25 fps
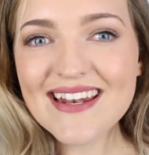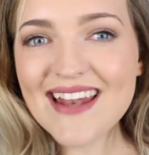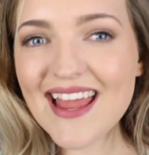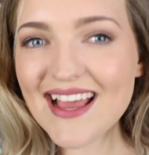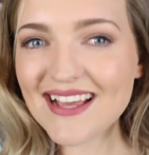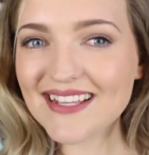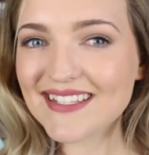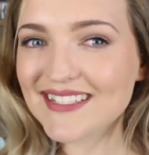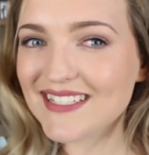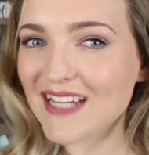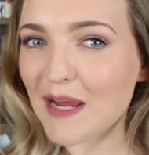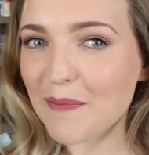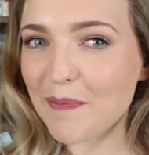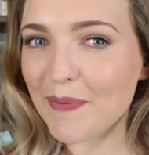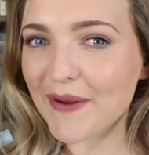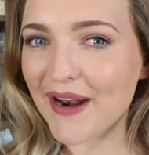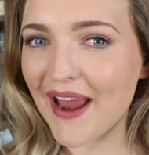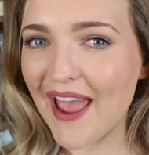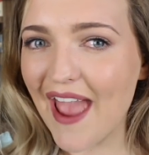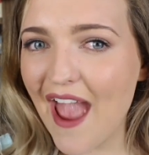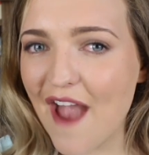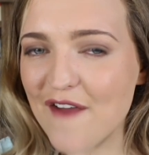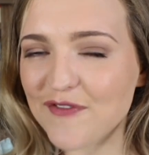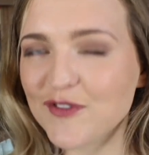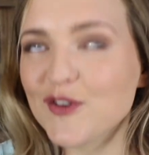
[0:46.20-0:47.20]
Next up, and
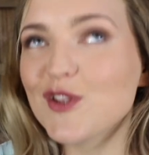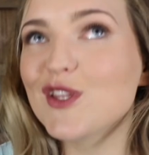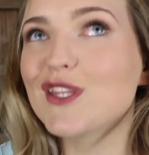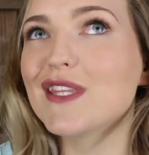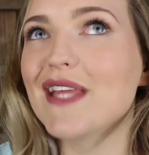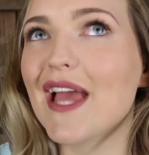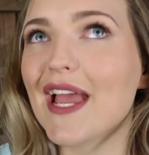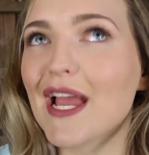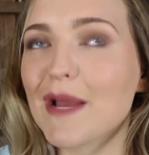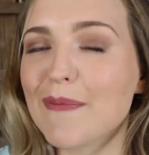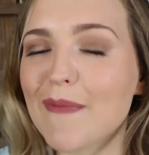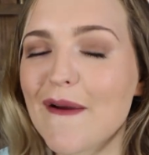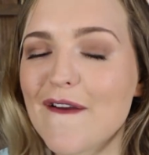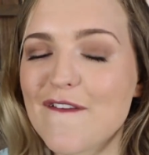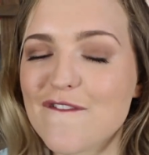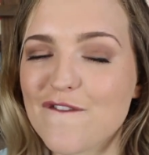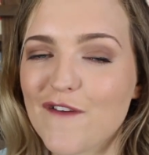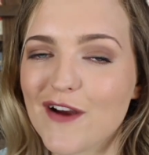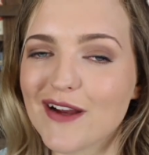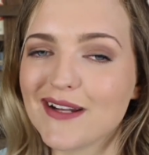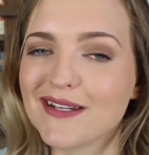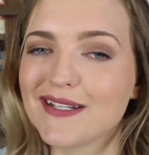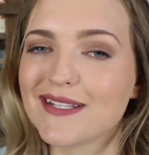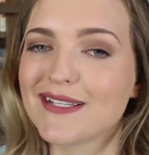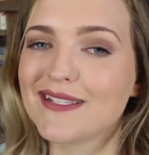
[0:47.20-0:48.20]
I have to thank my
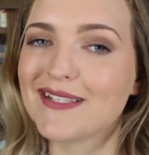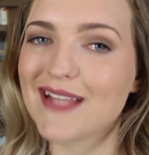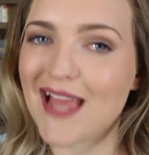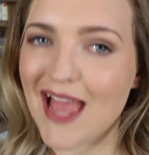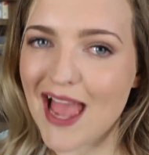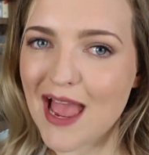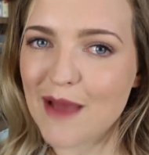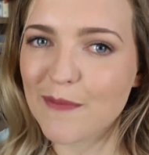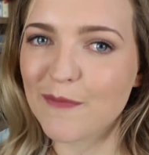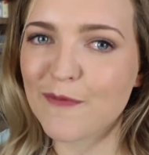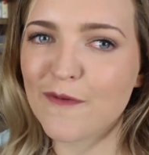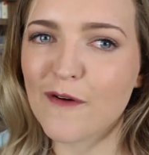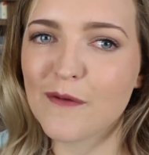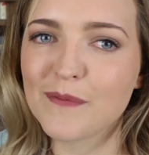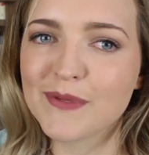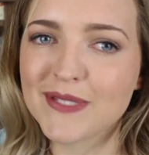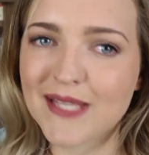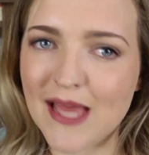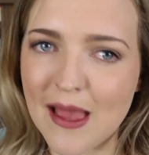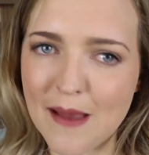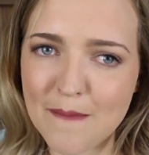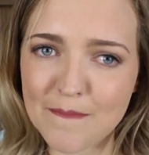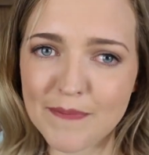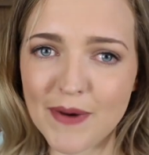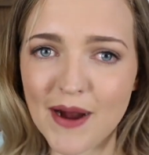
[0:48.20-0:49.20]
friend Sam from
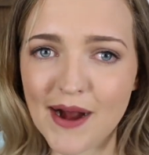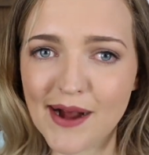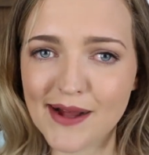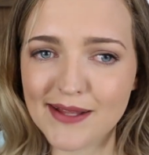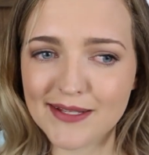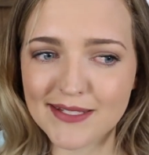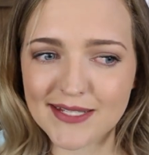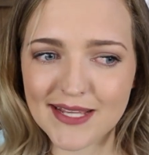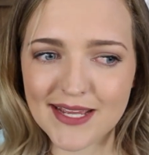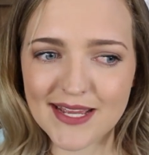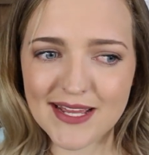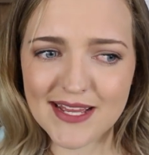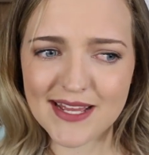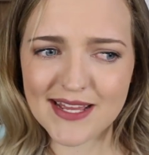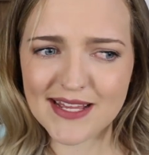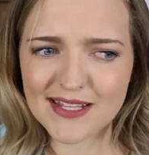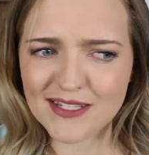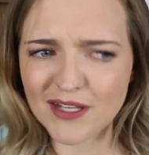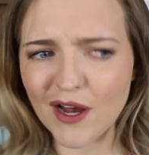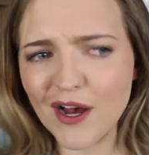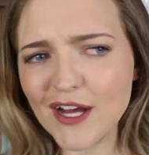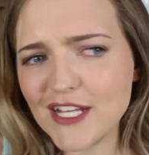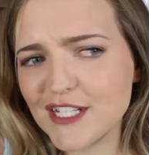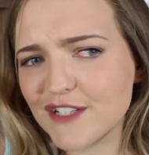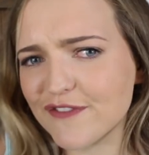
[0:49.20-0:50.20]
Sam Barnes. He
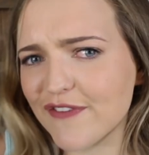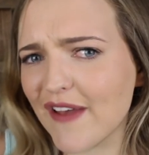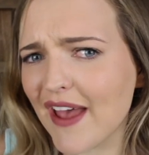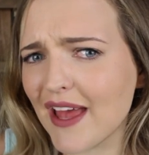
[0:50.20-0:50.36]
is Oz